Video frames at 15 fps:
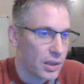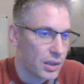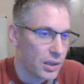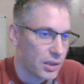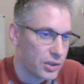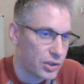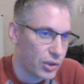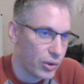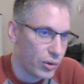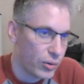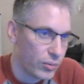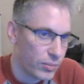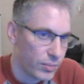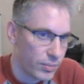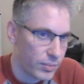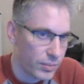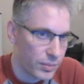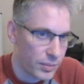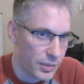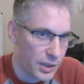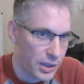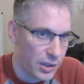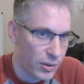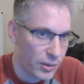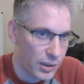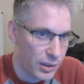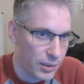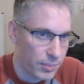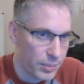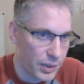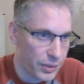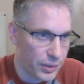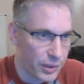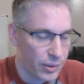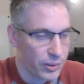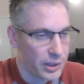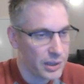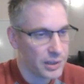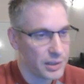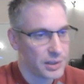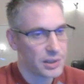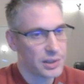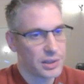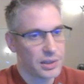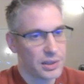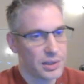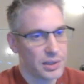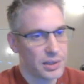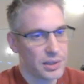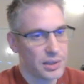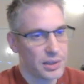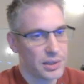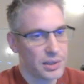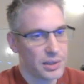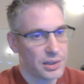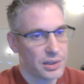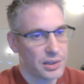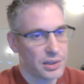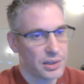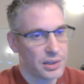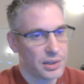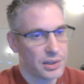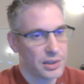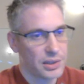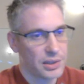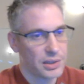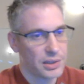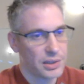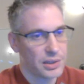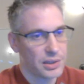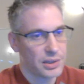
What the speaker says: So here the theory is that black should,